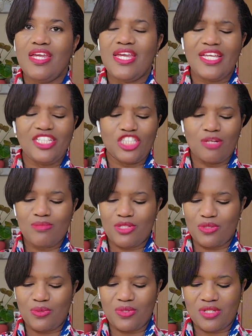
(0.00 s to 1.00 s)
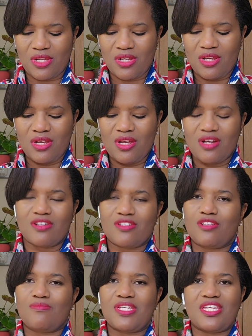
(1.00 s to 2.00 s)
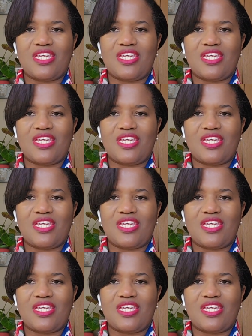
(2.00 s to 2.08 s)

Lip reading: a jumpsuit or something